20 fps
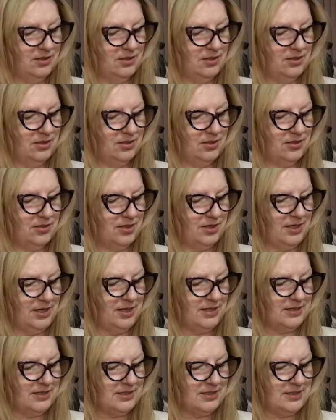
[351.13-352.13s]
and
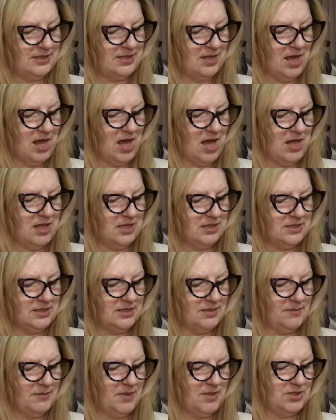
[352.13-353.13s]
creates the
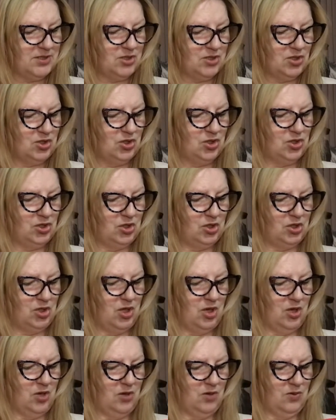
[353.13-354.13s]
ultimate
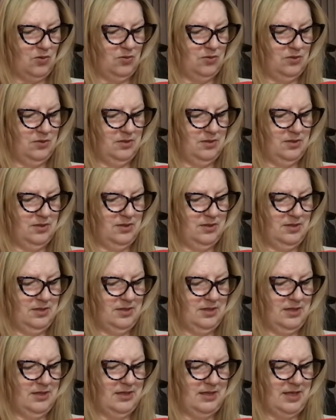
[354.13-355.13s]
glow
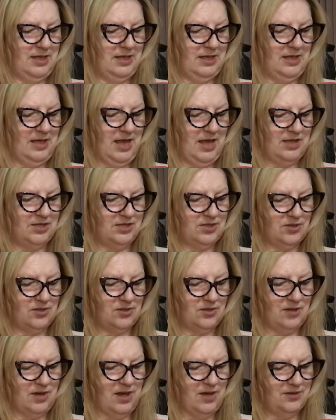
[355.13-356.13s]
that lasts
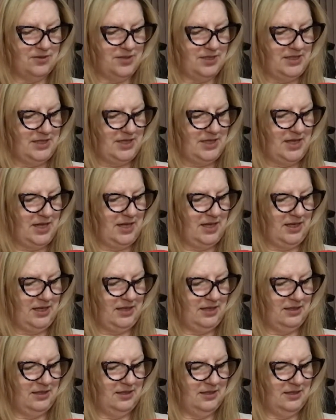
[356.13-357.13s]
throughout the day.
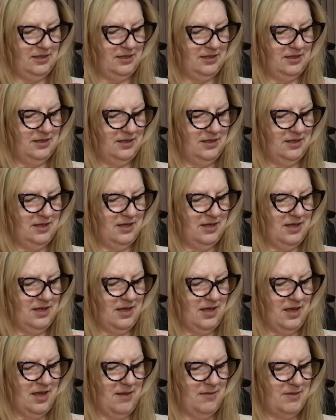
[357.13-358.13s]

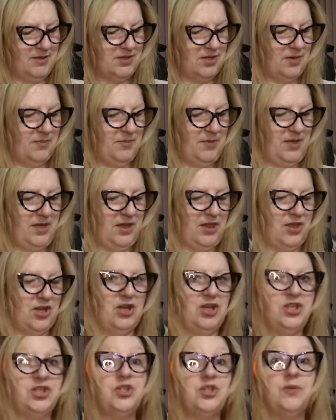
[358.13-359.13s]
MSRP
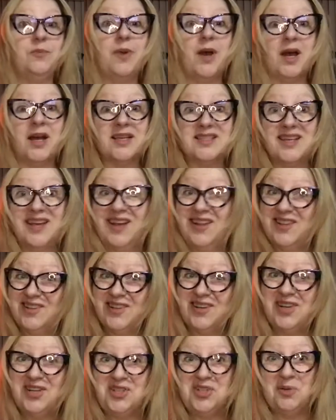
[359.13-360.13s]
$32.
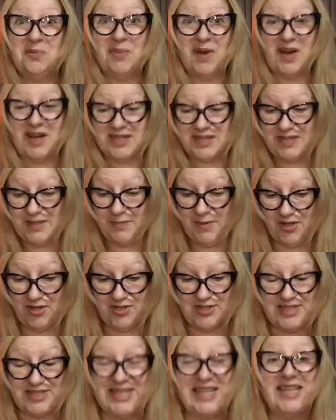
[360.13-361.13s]
$32 to make
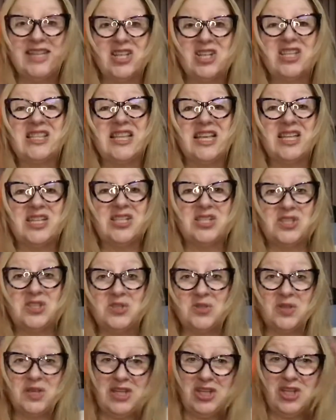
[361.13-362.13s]
your skin look like
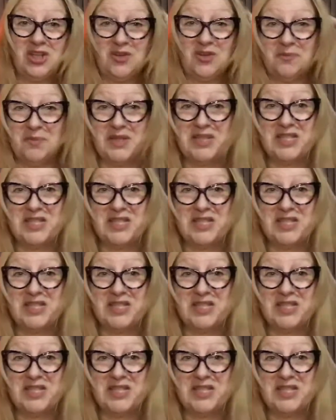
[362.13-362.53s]
you've been